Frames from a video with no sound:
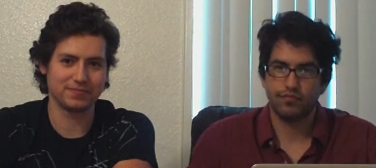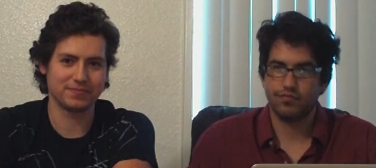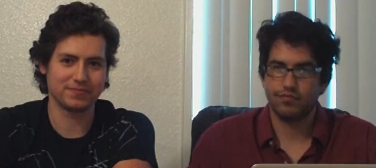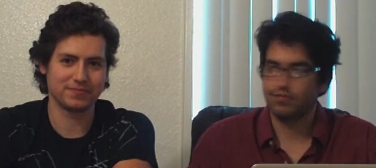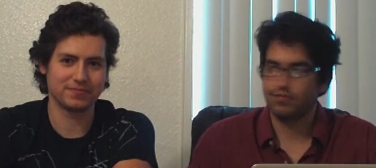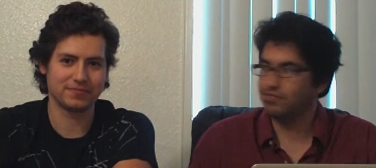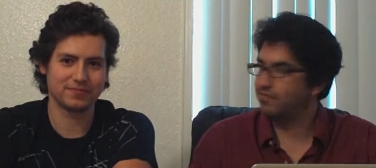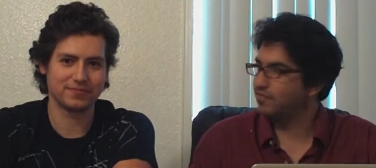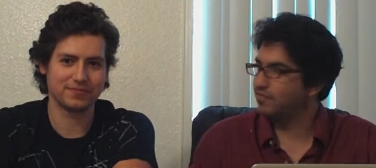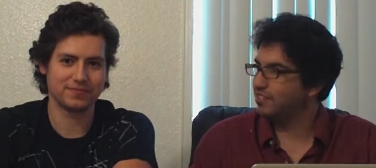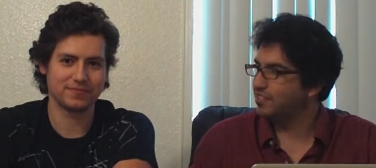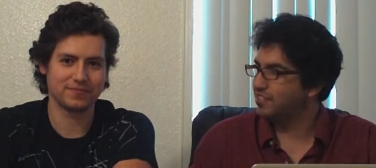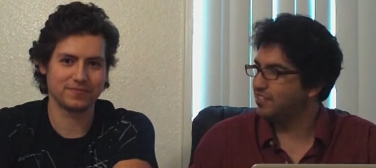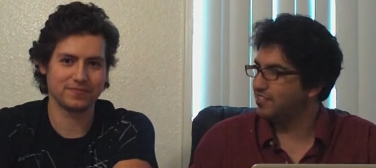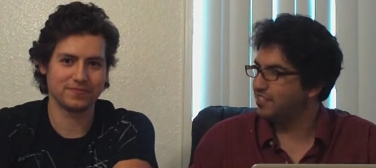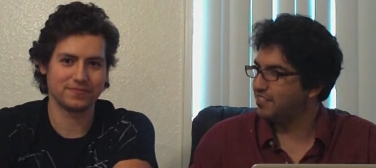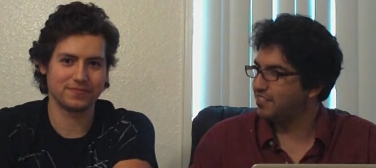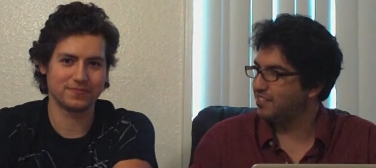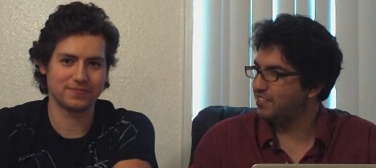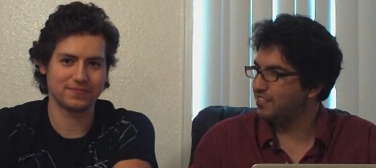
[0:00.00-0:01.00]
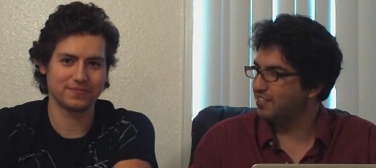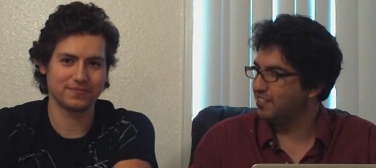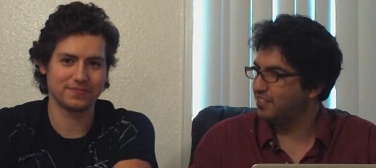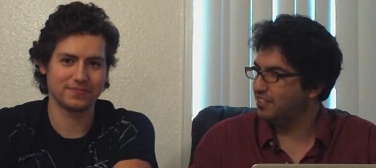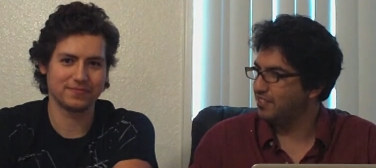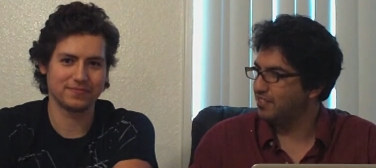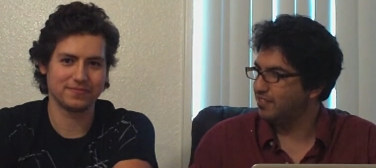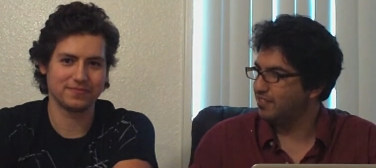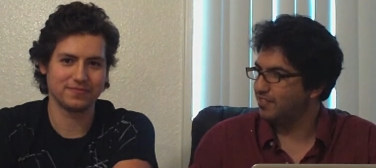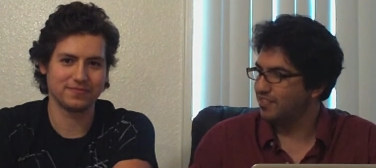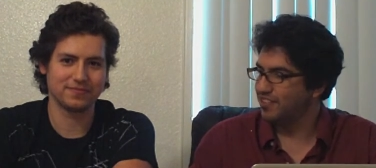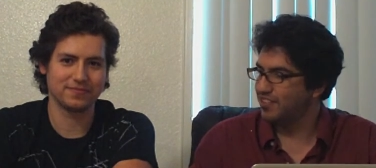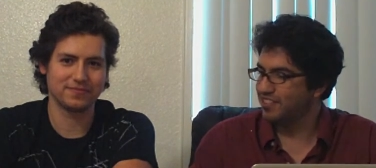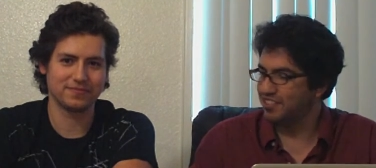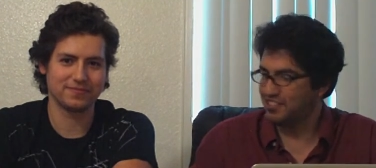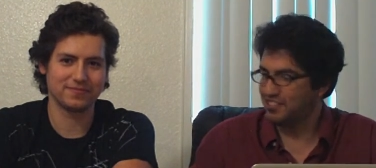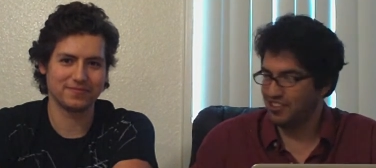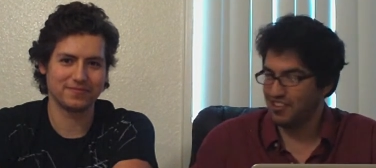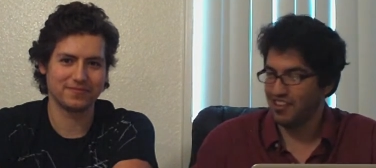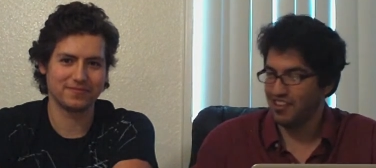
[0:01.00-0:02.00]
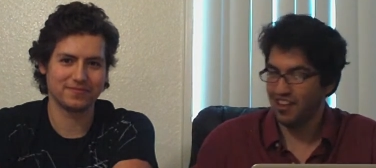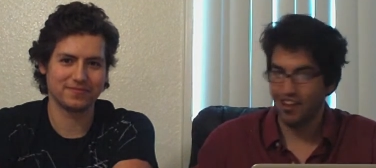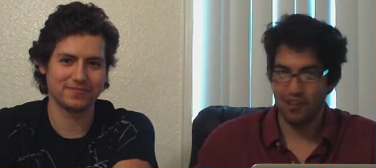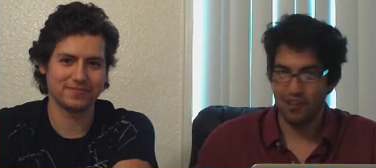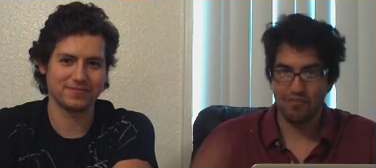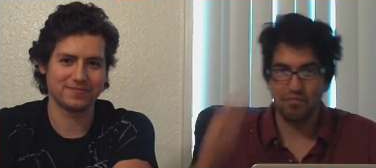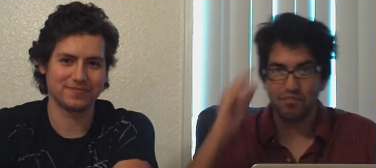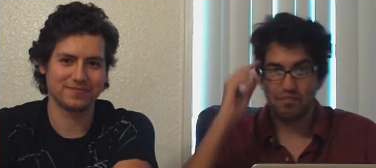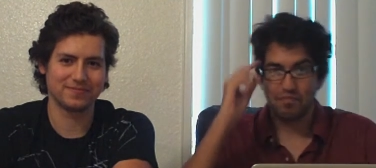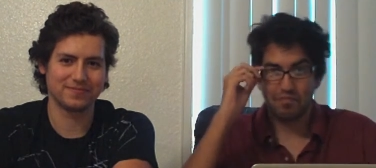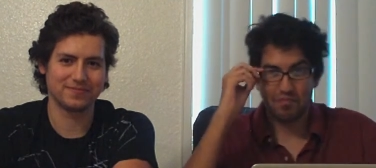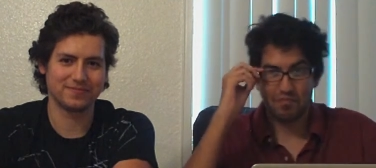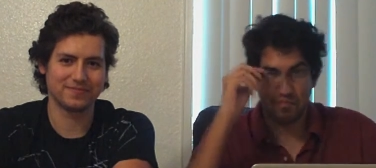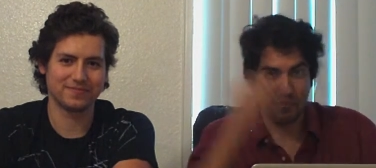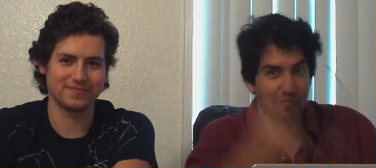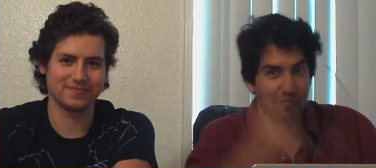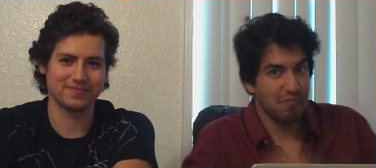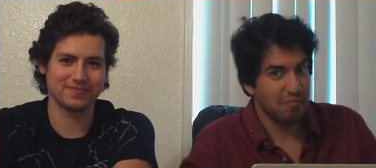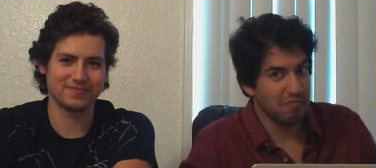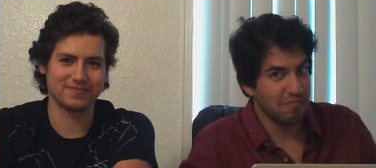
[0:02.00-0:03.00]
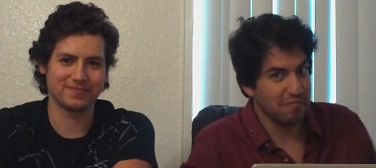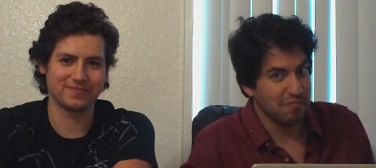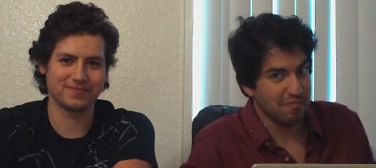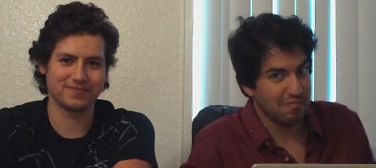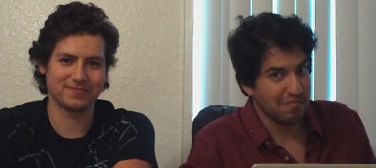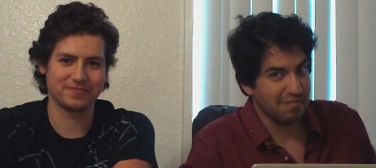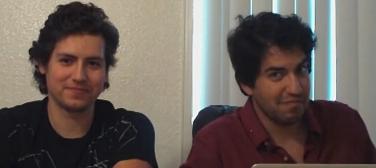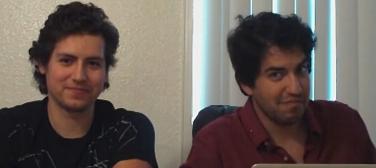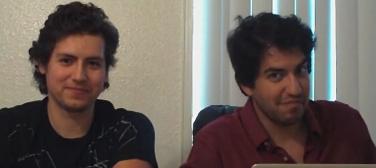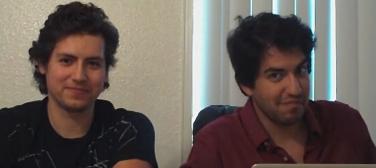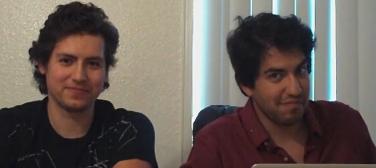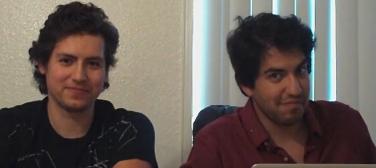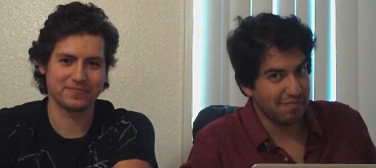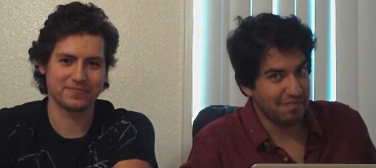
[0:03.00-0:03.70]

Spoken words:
No one is speaking in this clip.